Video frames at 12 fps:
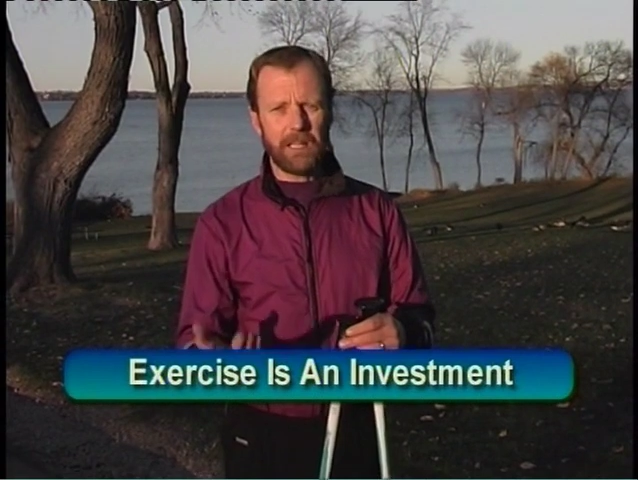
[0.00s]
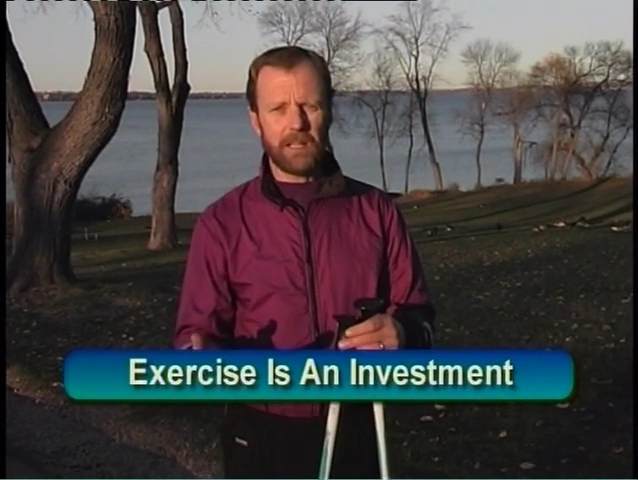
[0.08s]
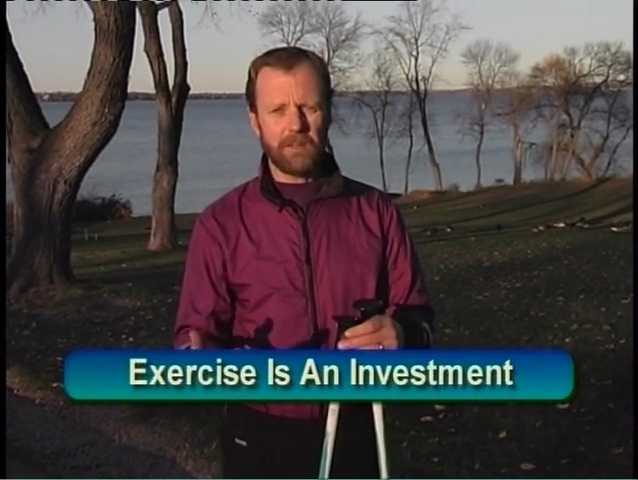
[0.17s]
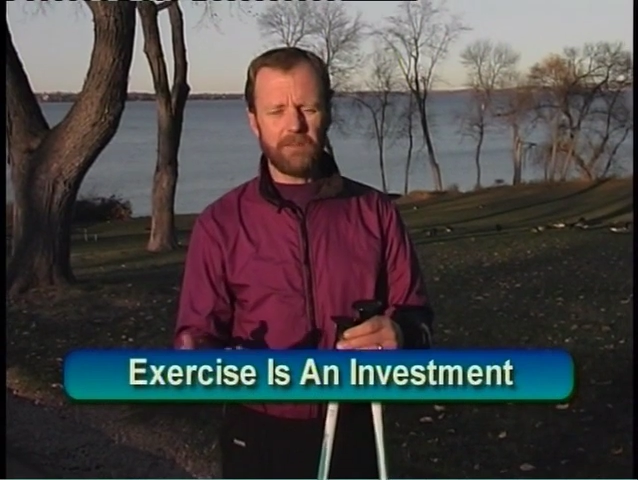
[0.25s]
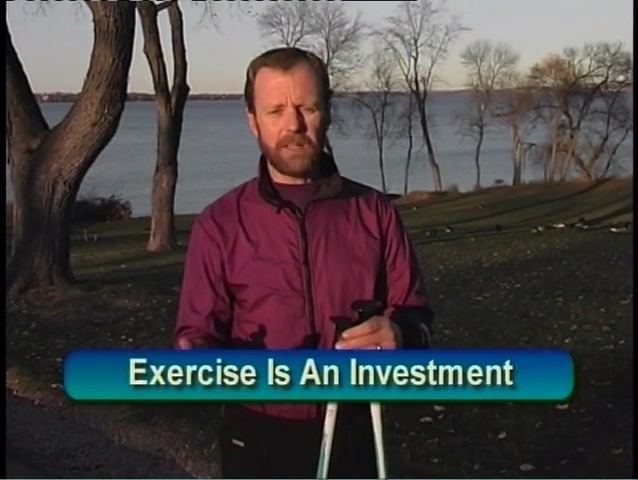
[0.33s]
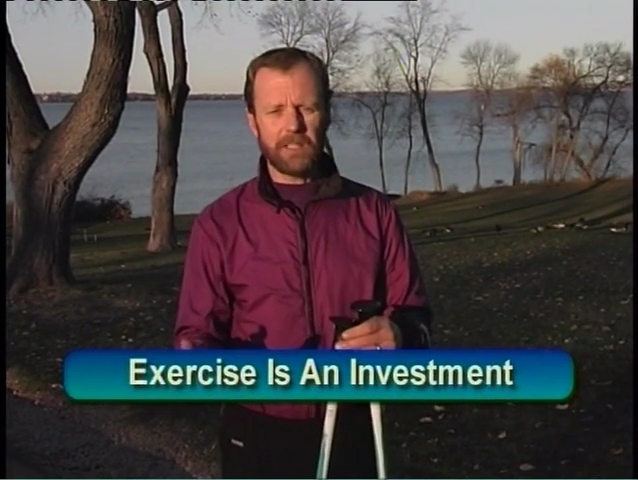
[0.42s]
an
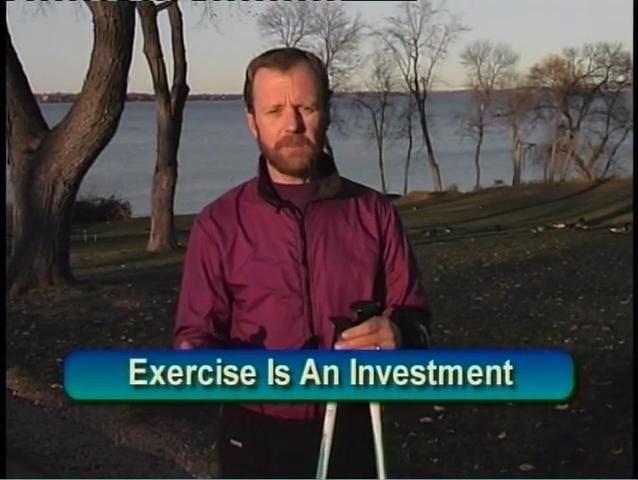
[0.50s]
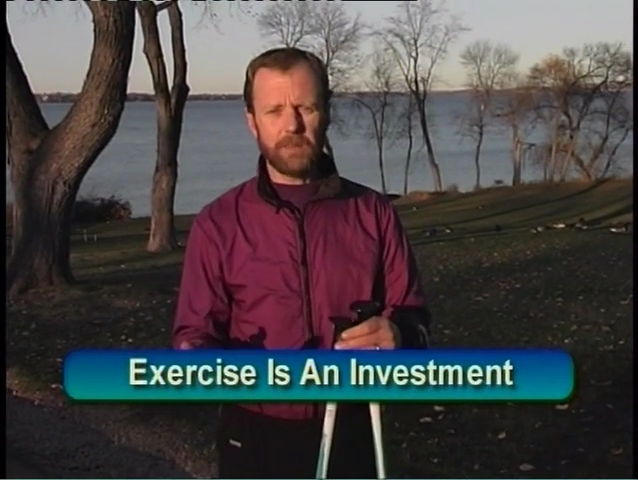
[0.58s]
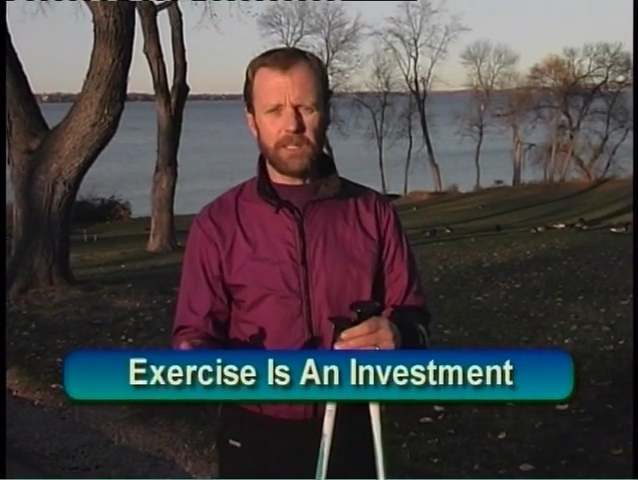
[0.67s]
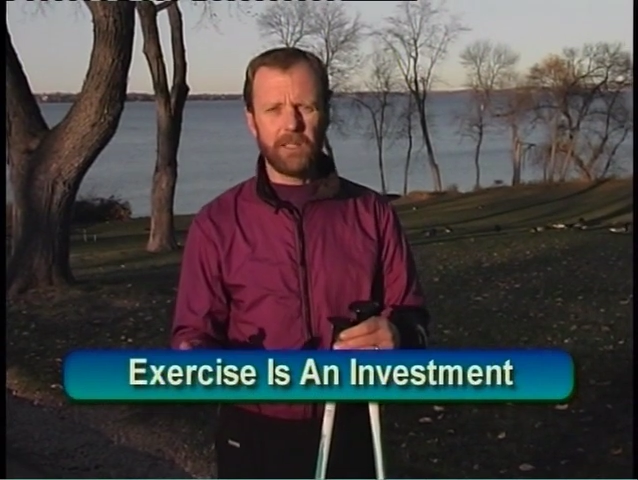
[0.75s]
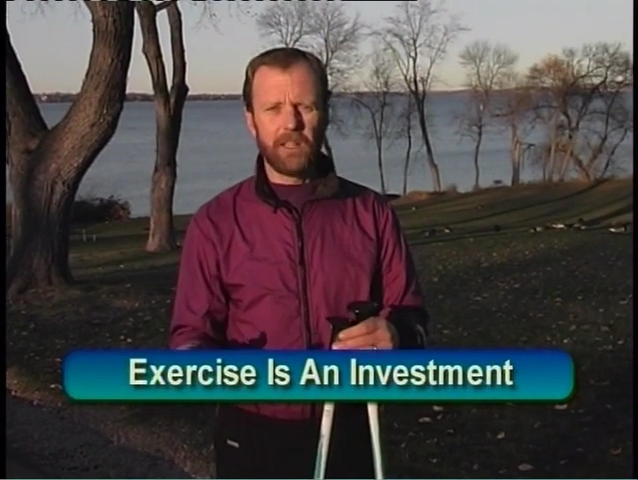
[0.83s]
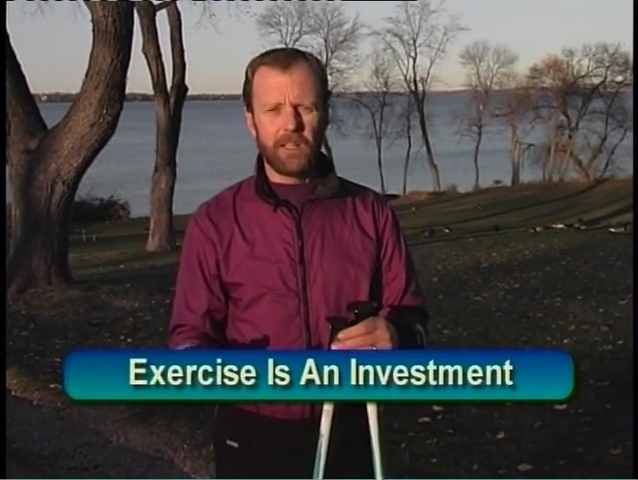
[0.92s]

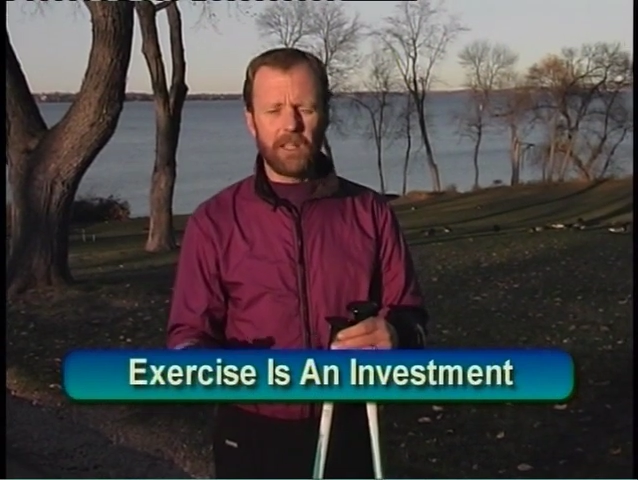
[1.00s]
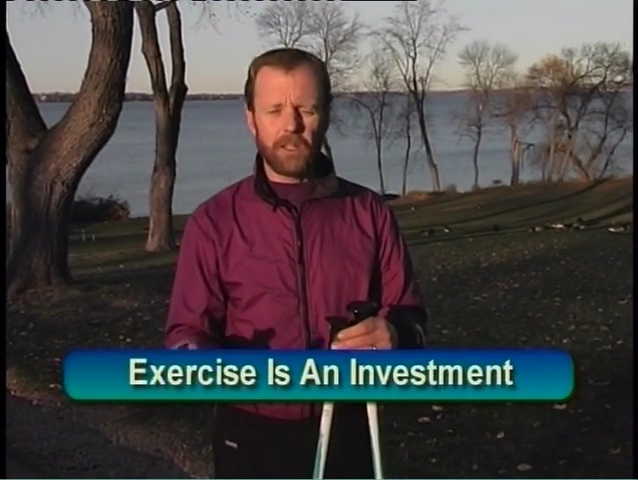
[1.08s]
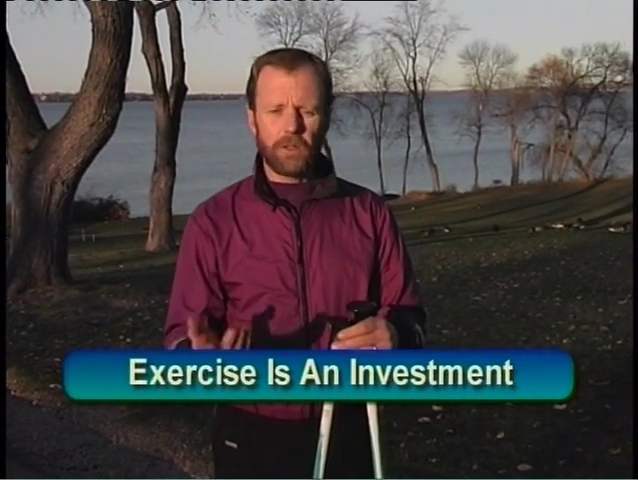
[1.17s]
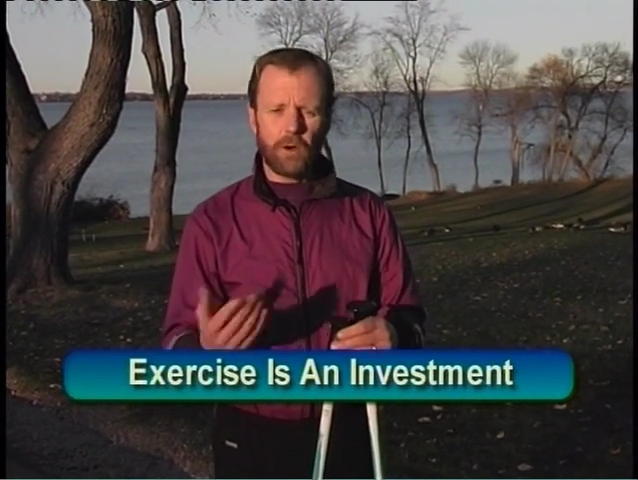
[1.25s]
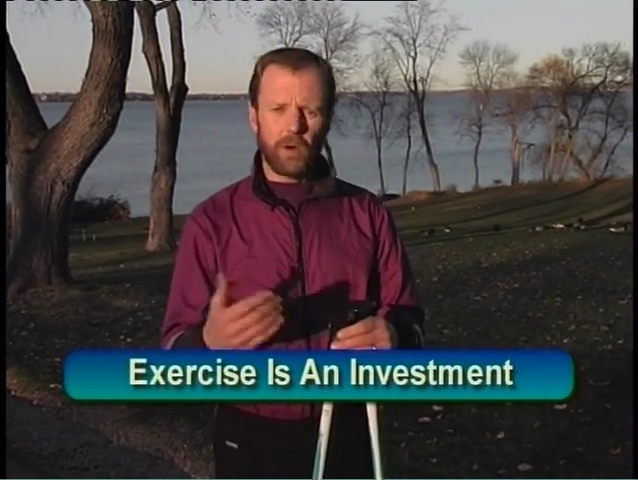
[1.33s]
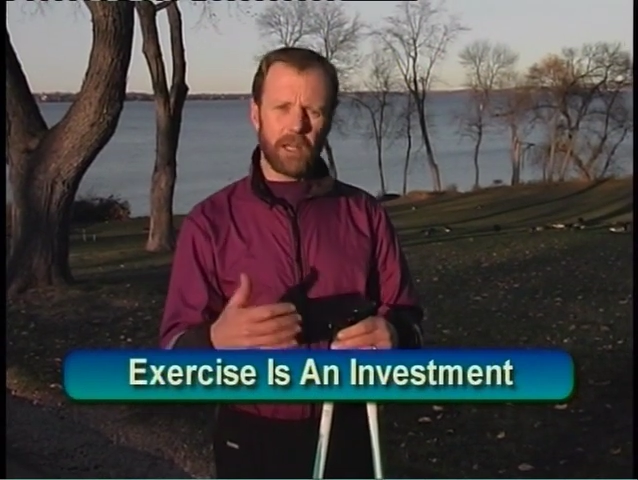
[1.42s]
investment in
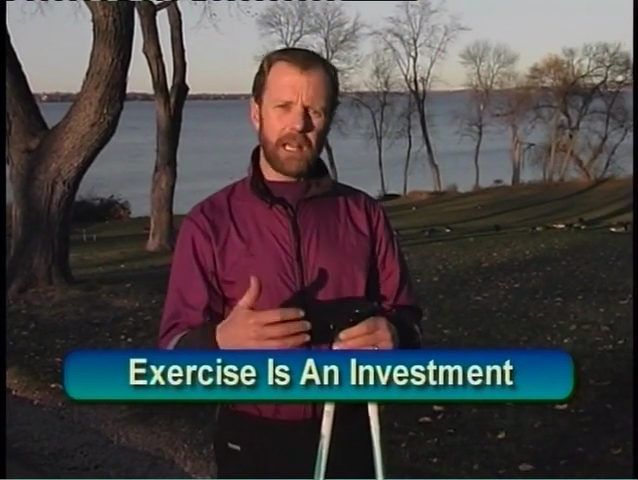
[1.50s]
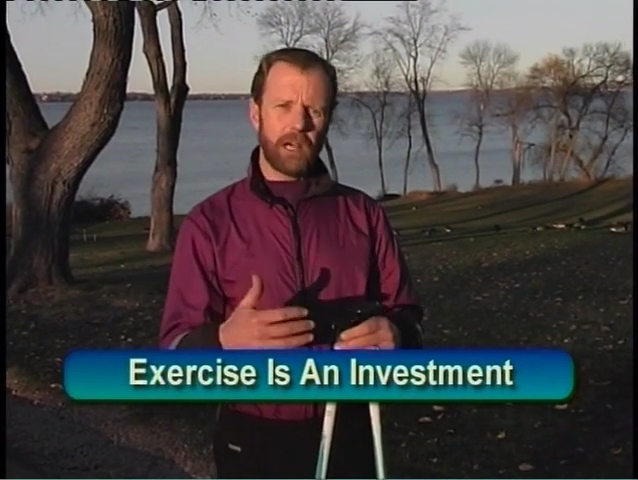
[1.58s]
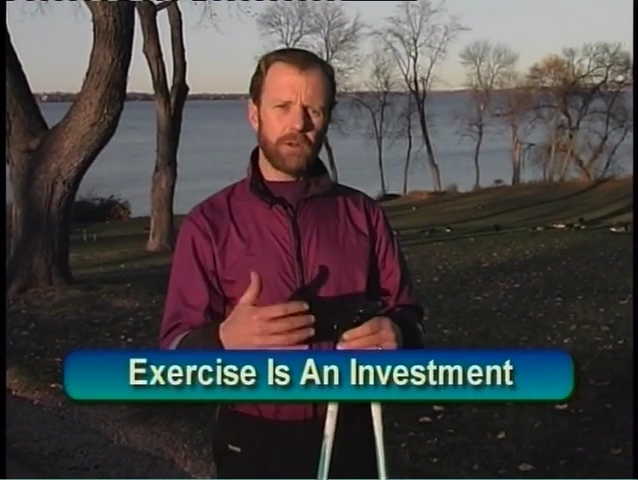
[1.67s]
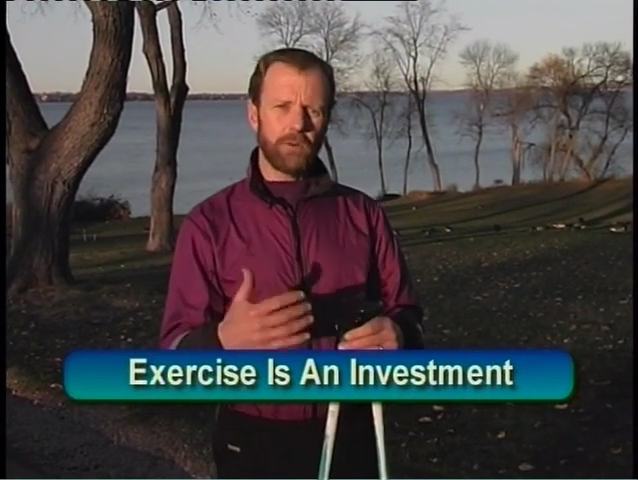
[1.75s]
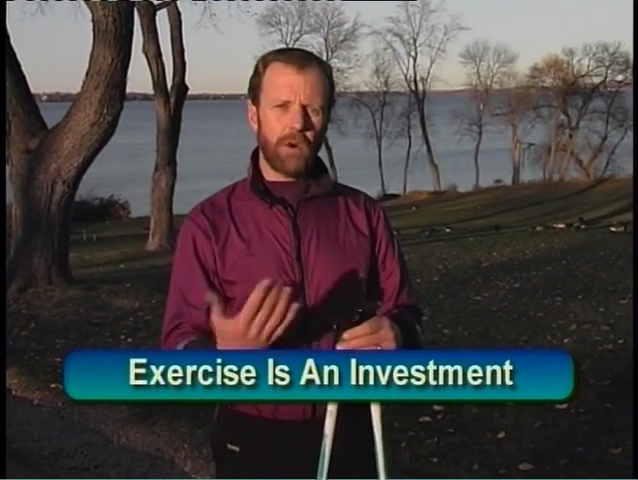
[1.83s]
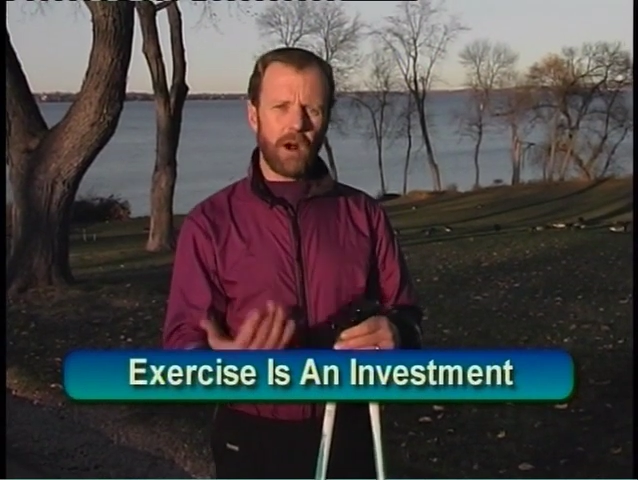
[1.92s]
going
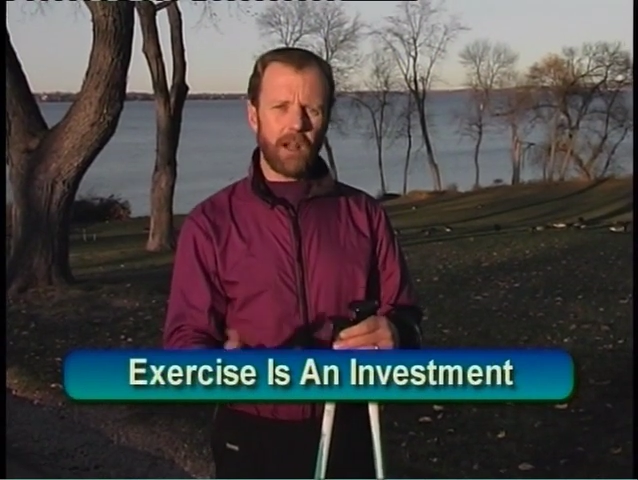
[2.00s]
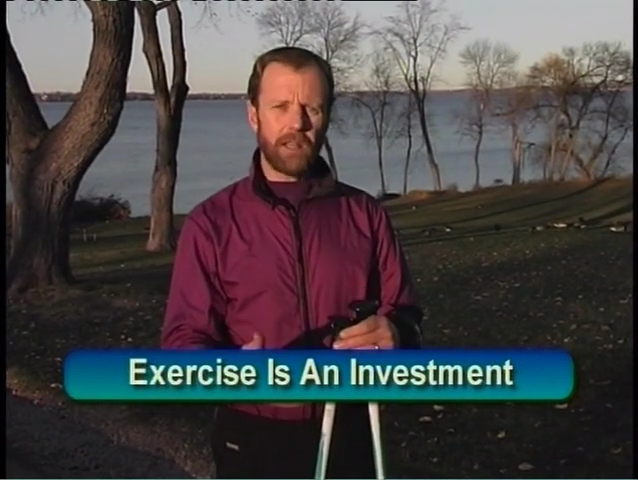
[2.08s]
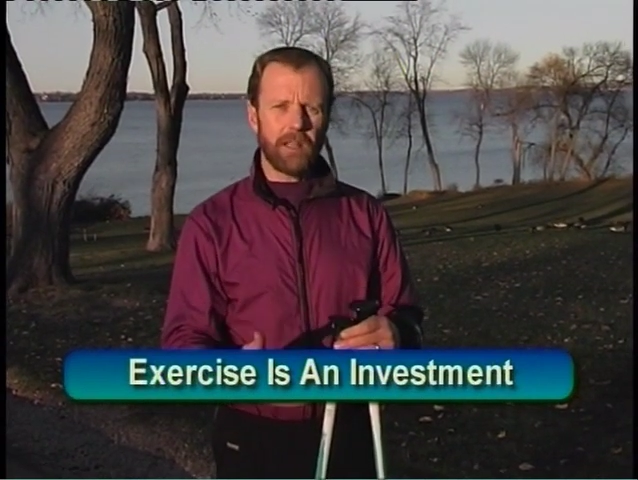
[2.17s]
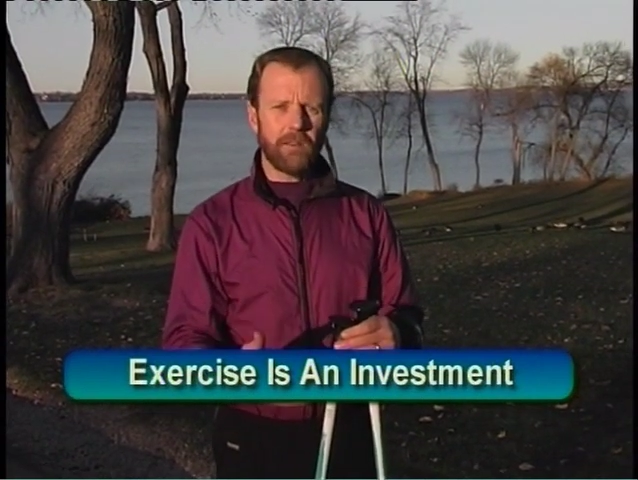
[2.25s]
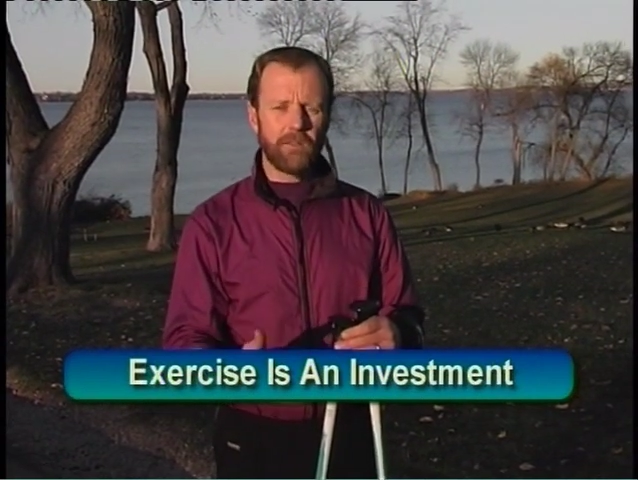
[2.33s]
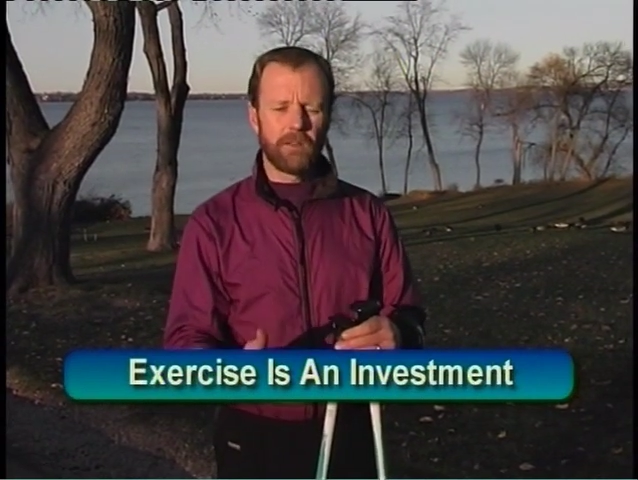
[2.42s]
out and
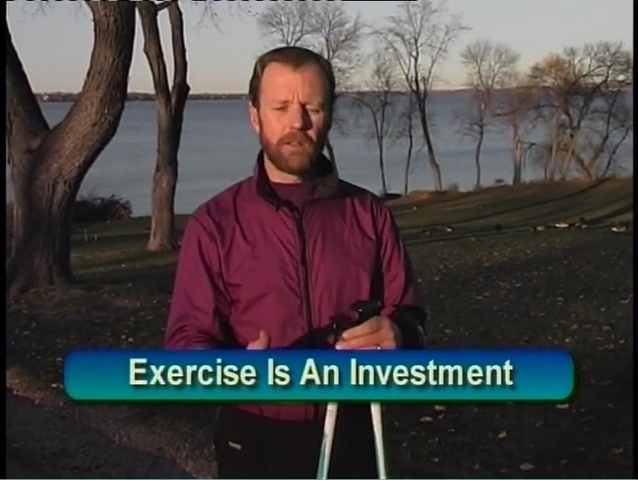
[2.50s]
walking.